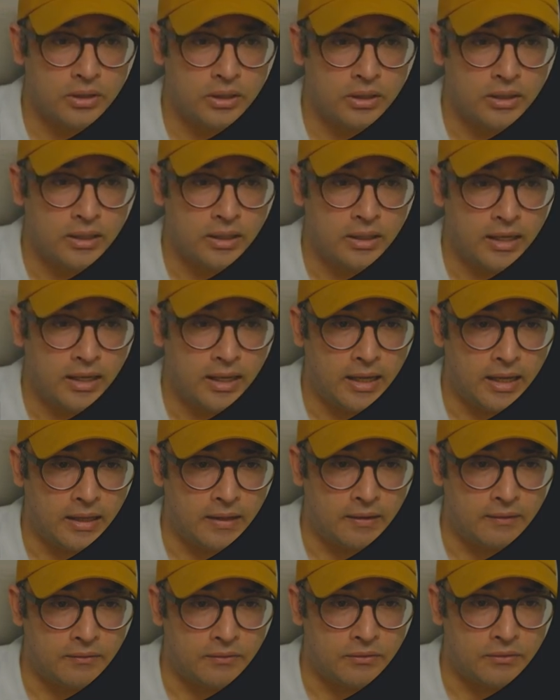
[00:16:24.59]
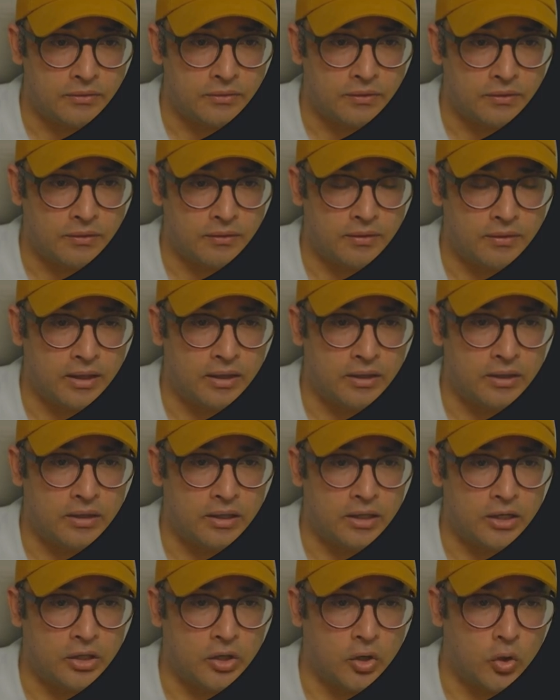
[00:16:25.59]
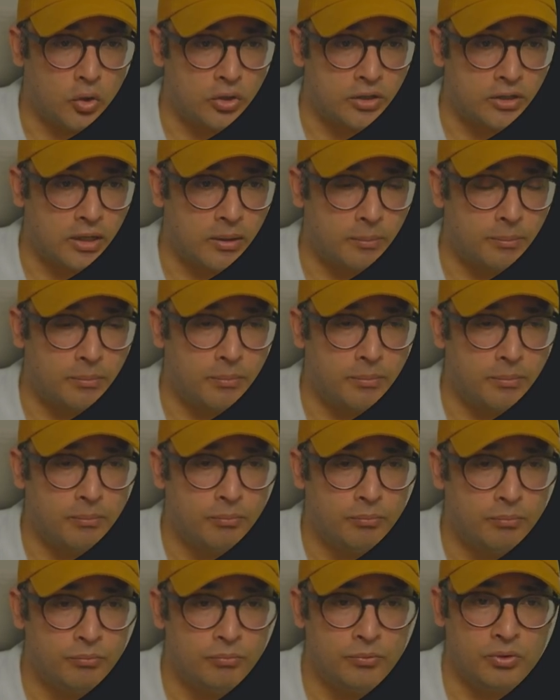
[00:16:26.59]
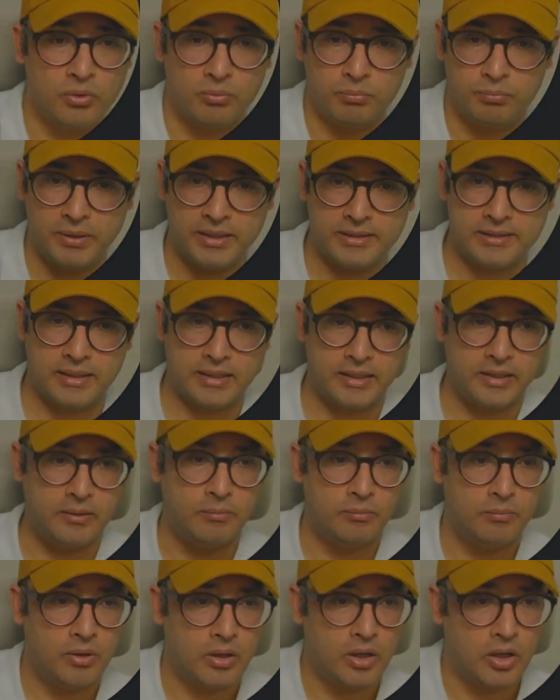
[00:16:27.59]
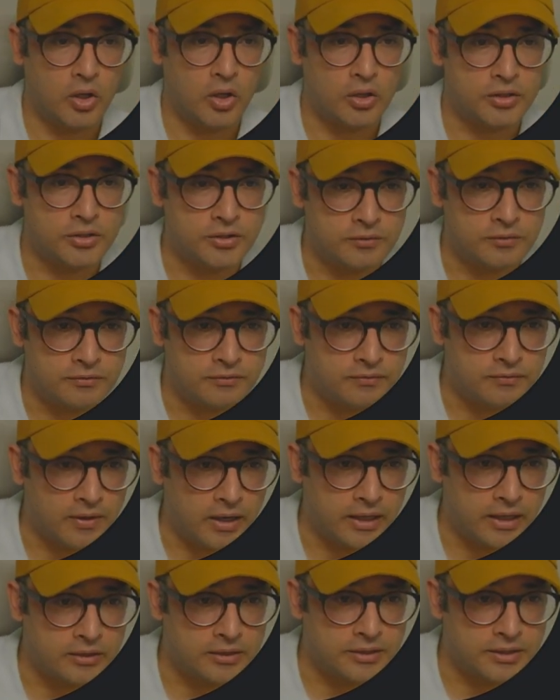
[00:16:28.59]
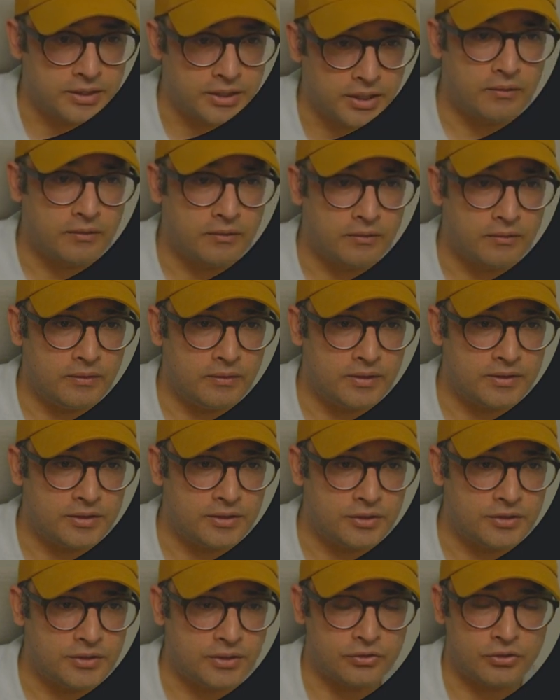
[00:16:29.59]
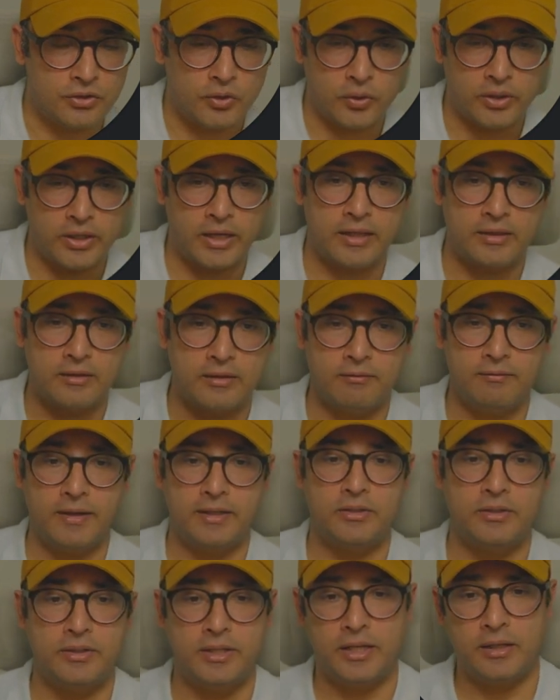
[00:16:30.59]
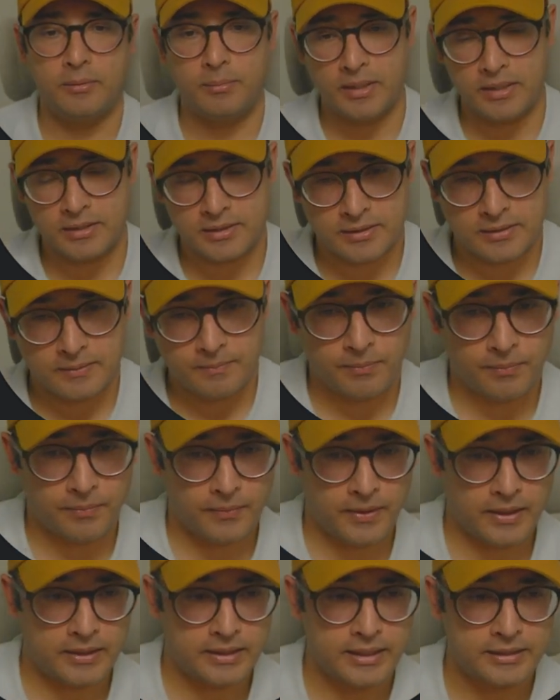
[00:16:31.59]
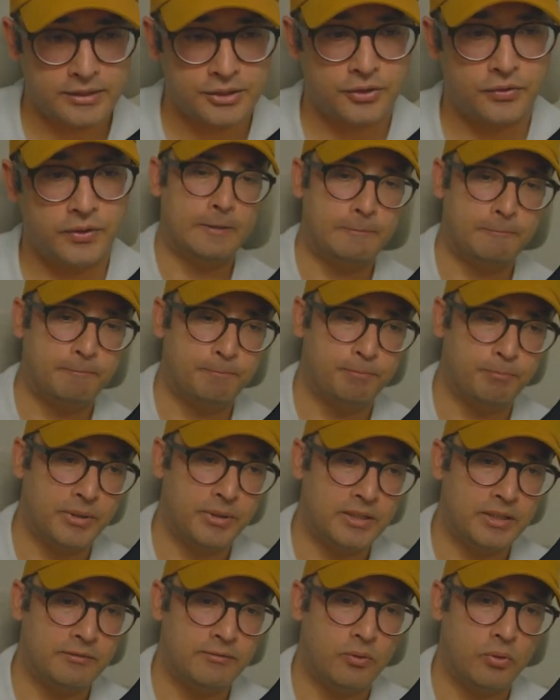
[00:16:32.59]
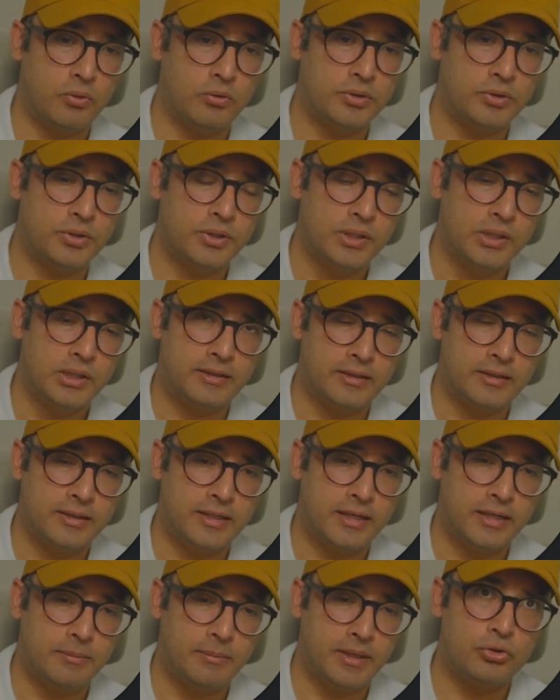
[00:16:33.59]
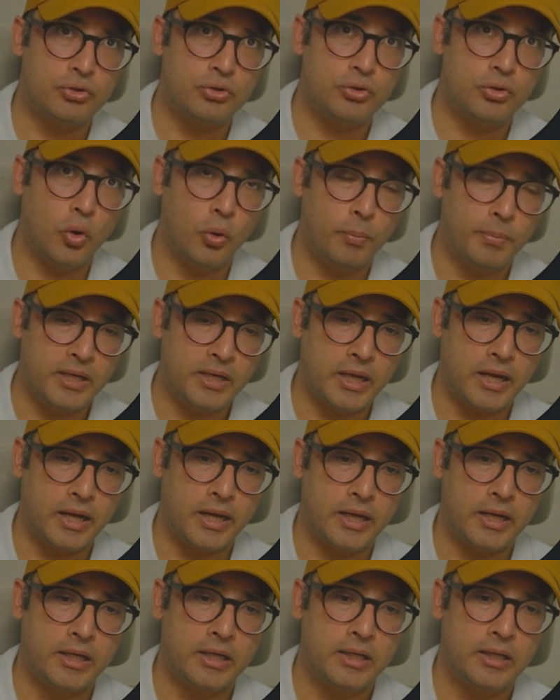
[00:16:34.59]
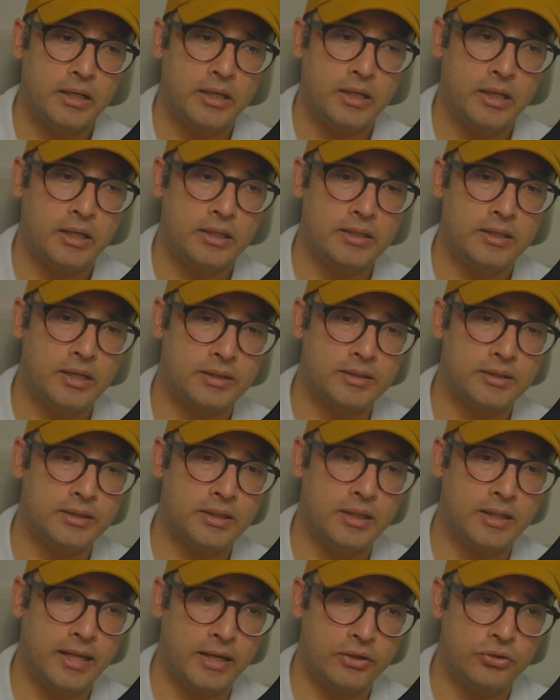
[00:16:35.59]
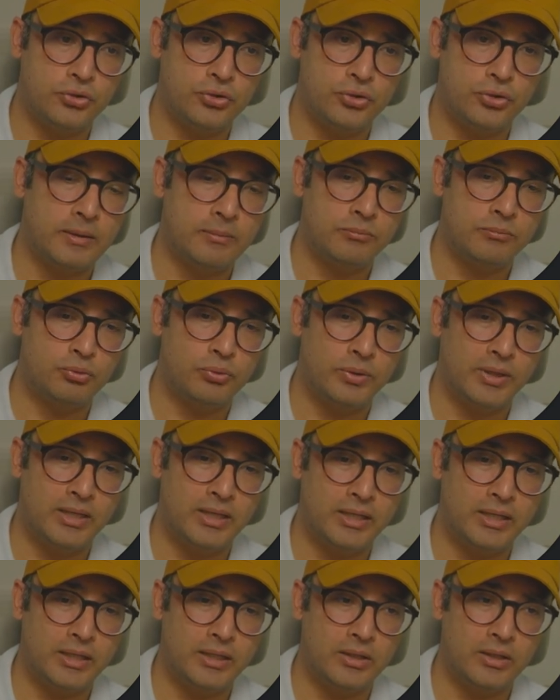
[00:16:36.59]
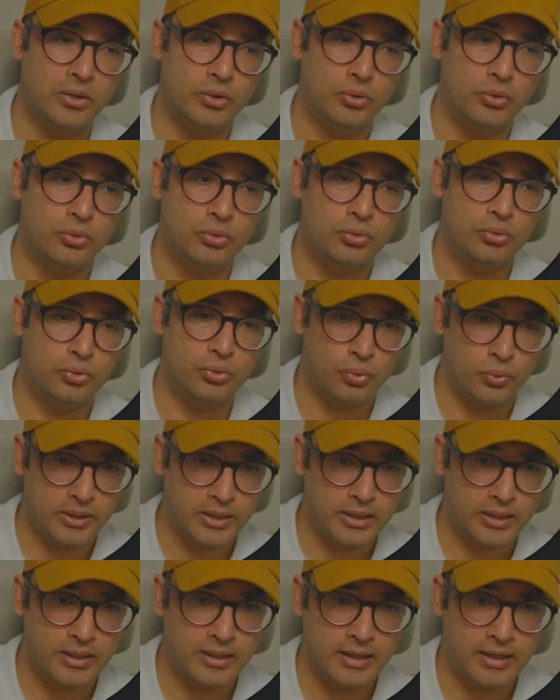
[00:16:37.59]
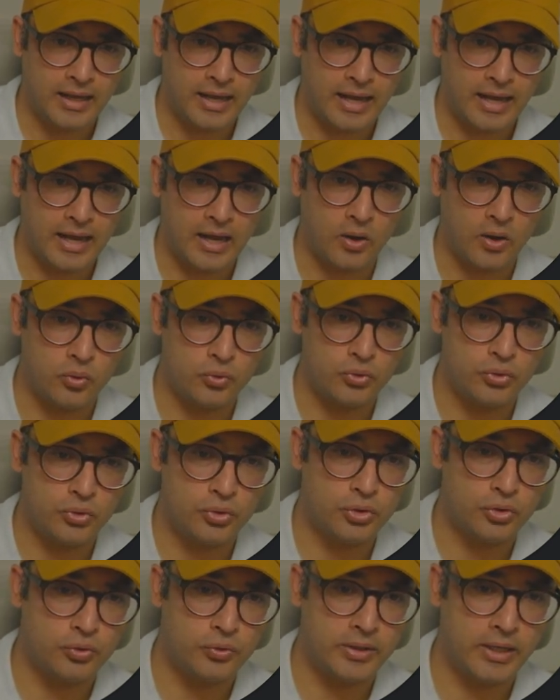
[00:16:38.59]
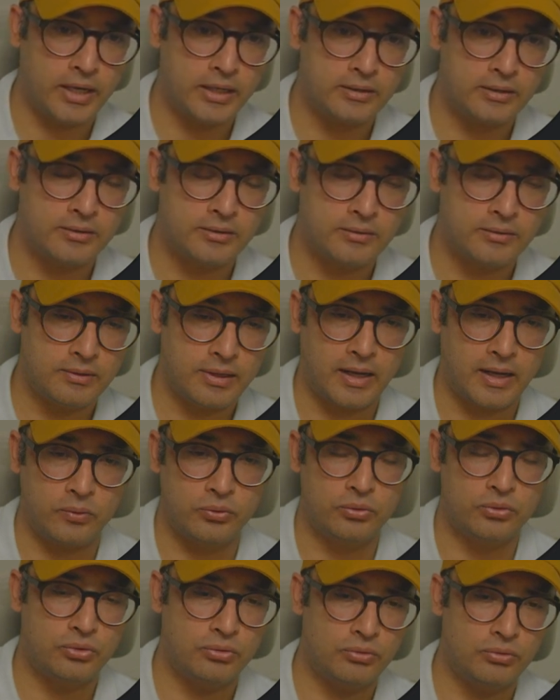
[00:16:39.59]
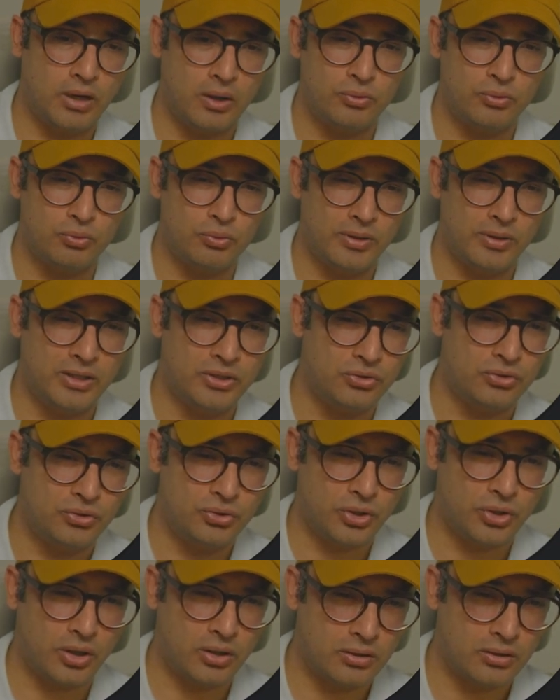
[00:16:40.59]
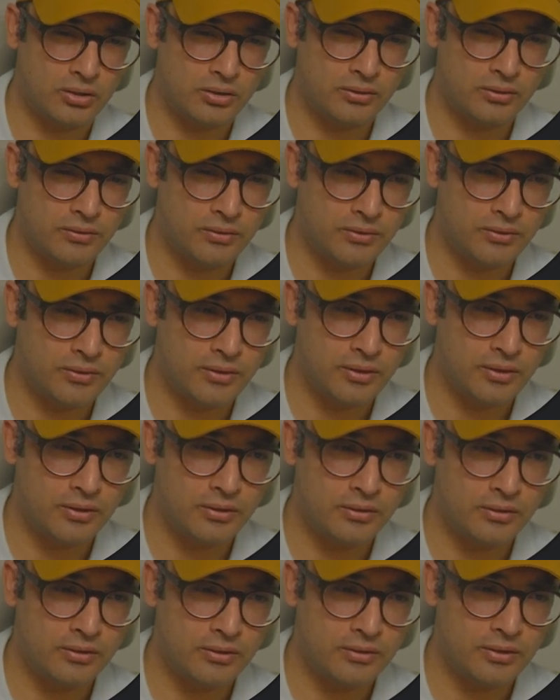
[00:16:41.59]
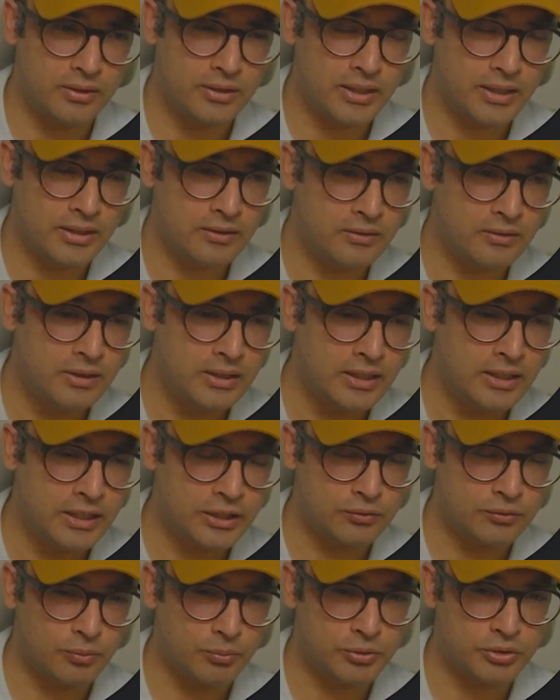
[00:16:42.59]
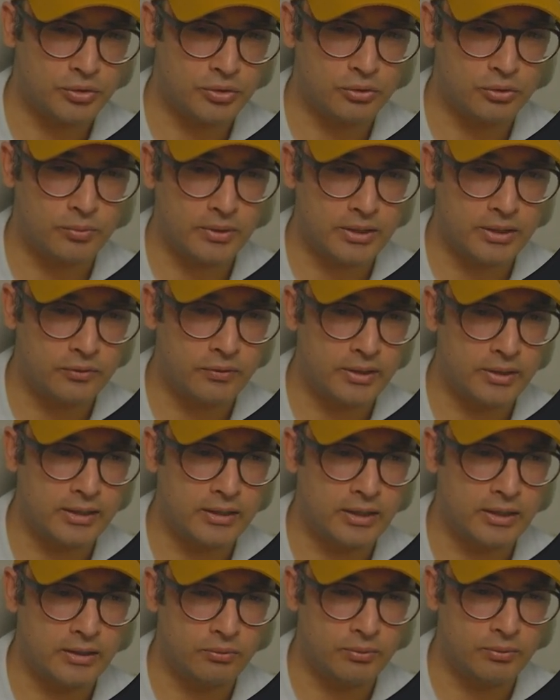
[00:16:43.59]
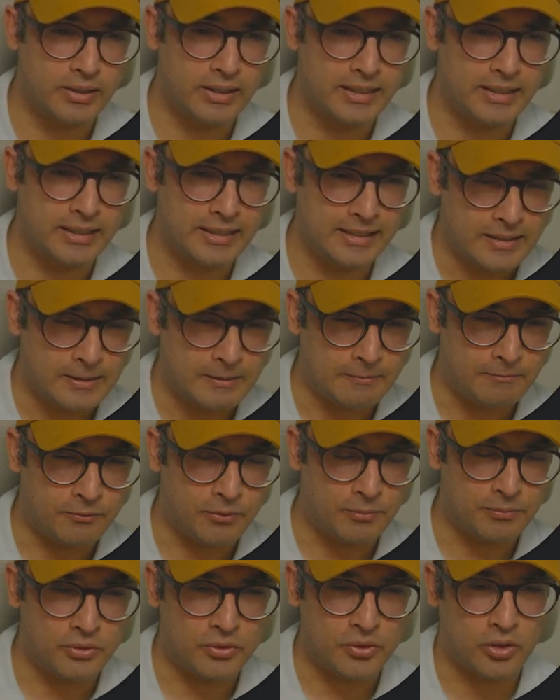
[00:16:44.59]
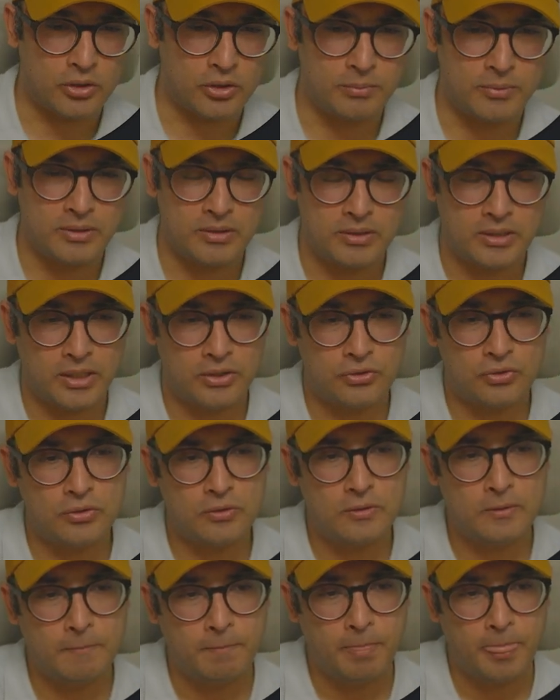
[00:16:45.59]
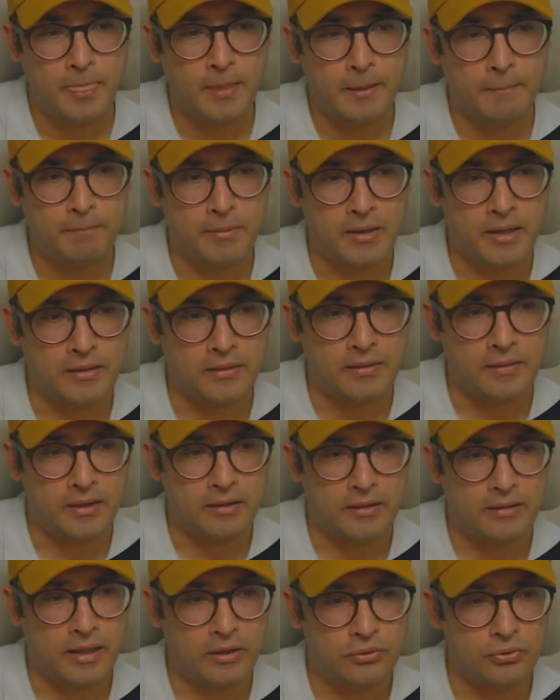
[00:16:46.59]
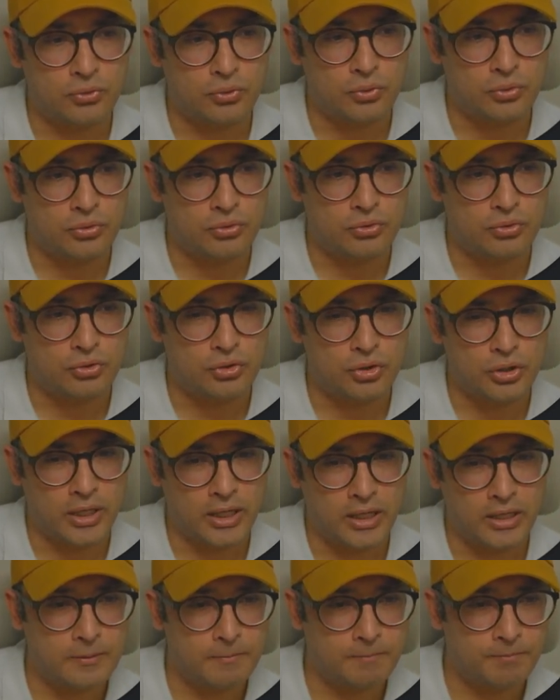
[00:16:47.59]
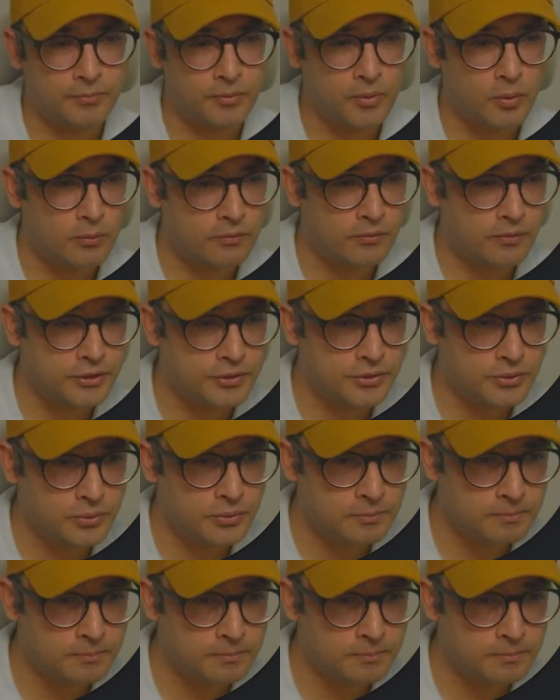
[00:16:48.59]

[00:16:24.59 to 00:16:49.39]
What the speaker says: And then it looked up, basically lots of files here. This is essentially looking at the vector database that gets created by default. Database. OpenAI doesn't let you really tweak how you create, like how you really chunk the data. It was not really clear from the documentation, but I think that should change hopefully soon.